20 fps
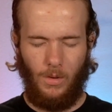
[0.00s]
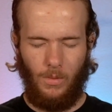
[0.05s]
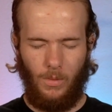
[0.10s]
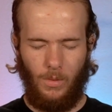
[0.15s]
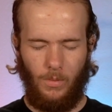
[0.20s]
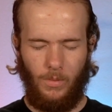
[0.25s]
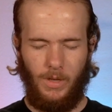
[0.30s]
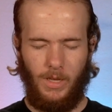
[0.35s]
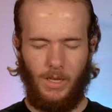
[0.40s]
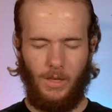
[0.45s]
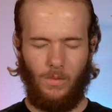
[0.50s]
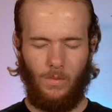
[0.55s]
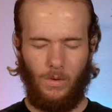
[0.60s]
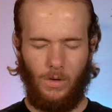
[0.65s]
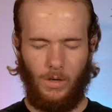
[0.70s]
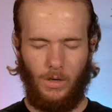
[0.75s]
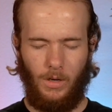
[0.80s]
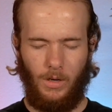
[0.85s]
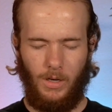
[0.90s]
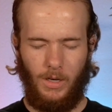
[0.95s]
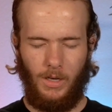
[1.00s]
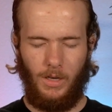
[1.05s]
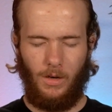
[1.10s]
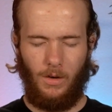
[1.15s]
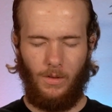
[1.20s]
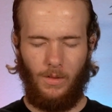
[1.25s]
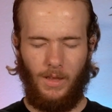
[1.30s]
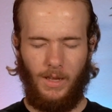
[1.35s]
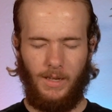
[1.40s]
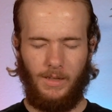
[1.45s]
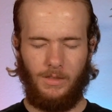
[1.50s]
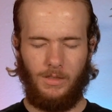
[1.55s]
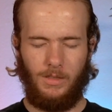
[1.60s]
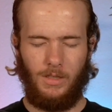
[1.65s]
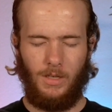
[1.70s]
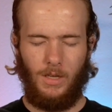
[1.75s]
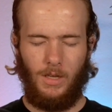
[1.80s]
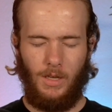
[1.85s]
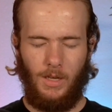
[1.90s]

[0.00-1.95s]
what we can work on in our lives